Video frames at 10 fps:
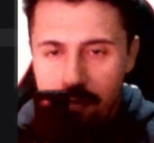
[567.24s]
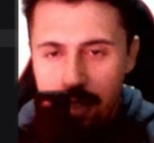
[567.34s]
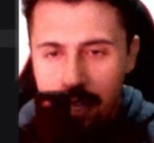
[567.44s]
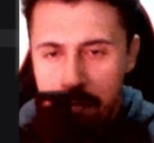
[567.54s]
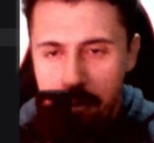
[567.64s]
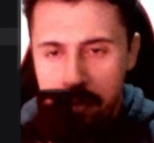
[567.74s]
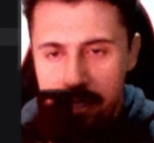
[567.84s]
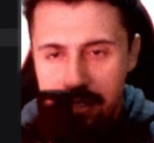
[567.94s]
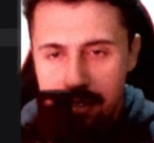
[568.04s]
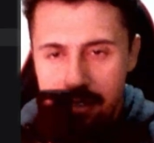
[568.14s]

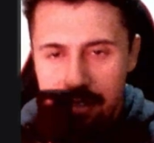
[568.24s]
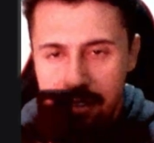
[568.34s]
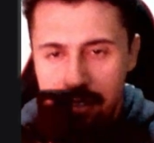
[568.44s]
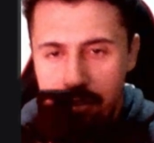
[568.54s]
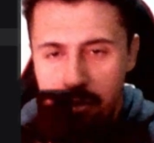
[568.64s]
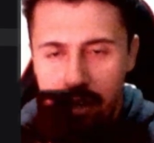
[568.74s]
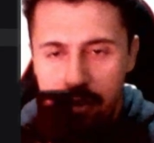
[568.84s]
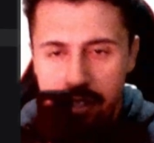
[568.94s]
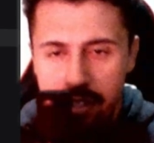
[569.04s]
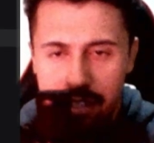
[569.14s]
implement the
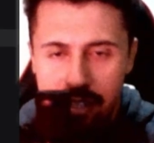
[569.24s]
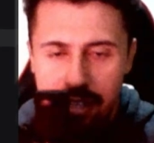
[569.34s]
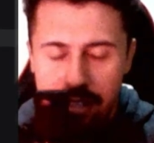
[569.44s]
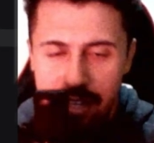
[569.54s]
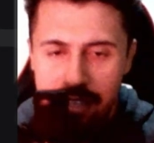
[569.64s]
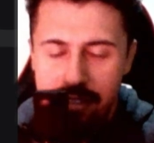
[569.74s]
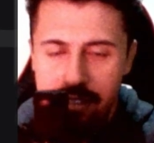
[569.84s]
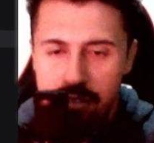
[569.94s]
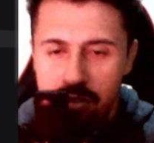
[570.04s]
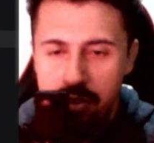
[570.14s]
query that
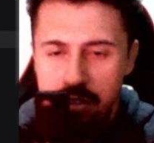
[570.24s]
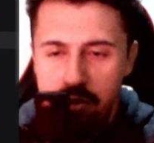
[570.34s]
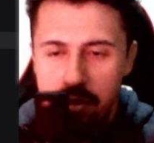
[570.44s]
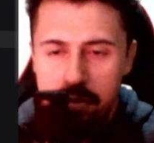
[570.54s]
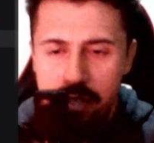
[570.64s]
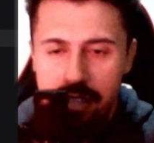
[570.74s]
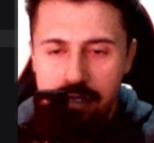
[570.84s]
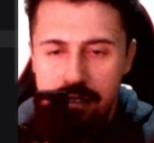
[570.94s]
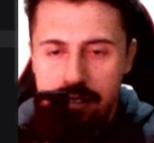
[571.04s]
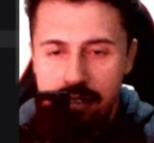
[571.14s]
is going to
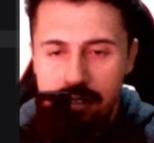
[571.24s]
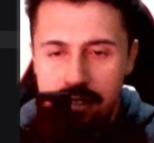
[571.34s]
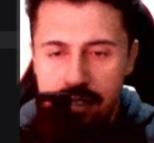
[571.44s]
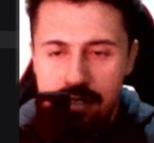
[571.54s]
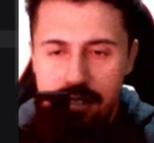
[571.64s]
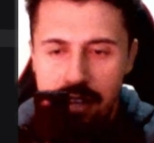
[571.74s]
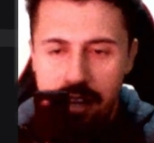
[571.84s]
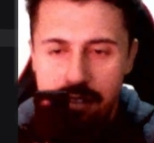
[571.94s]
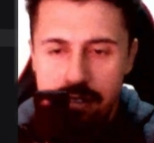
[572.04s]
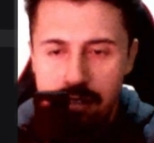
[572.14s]
update this
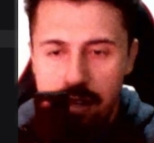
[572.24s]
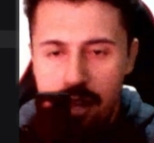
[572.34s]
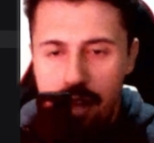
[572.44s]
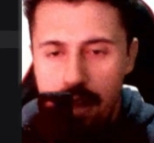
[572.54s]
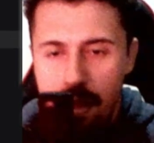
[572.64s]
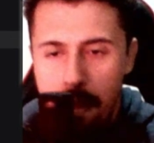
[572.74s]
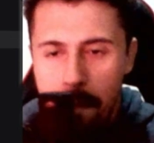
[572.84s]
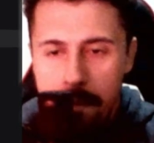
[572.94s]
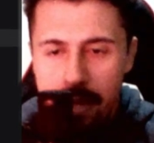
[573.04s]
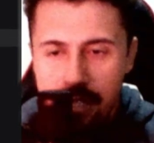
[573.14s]
status
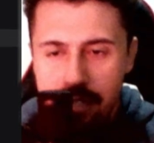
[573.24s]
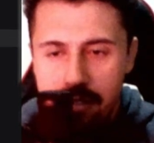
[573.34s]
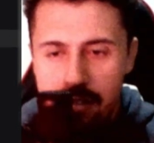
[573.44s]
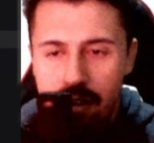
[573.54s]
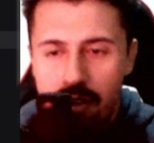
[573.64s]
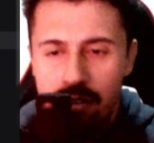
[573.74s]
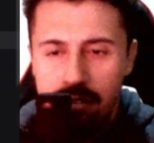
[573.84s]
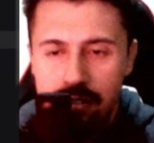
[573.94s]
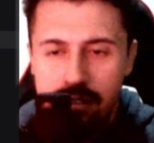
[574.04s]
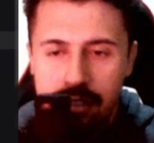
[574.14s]
based
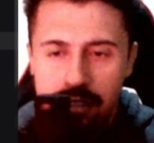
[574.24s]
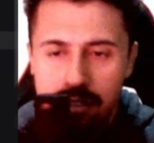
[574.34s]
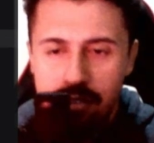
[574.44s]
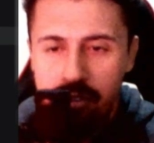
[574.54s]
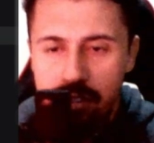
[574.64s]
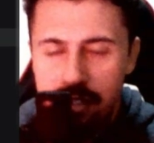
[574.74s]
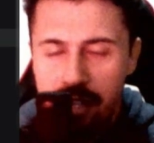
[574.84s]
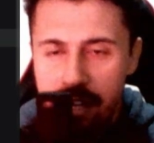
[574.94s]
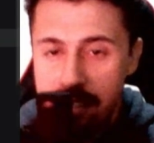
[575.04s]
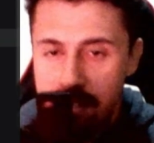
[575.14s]
on the order
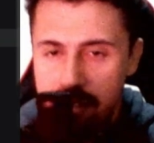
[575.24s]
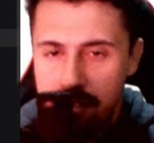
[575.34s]
ID.